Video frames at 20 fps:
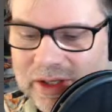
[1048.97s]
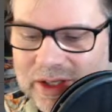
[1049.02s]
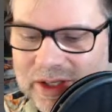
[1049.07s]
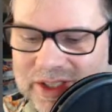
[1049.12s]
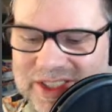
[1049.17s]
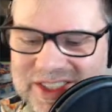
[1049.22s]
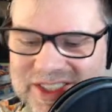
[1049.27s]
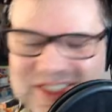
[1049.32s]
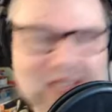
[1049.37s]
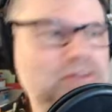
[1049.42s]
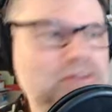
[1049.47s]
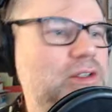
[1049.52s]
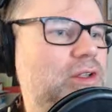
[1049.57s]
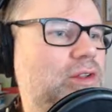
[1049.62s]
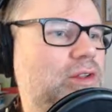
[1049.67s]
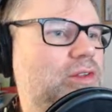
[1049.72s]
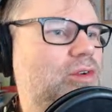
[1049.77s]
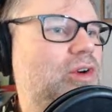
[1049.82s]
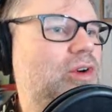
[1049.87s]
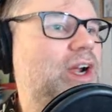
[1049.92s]

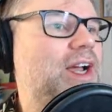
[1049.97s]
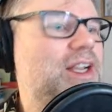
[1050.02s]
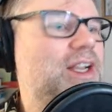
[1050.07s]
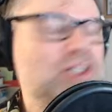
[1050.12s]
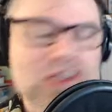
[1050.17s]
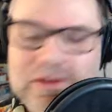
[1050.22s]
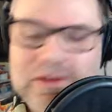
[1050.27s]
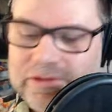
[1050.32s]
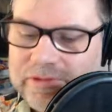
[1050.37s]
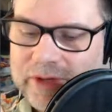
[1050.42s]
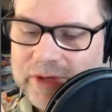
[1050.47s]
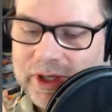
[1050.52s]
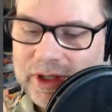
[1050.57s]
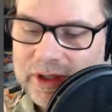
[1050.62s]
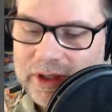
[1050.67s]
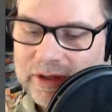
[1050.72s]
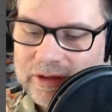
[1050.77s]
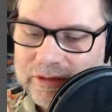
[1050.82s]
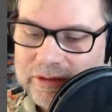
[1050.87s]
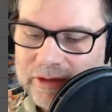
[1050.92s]
cephalothorax, if
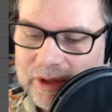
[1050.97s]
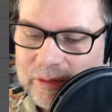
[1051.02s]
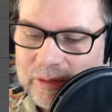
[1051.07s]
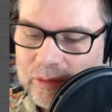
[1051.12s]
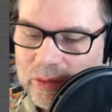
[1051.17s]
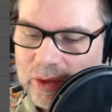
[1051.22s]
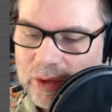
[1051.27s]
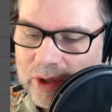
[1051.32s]
I'm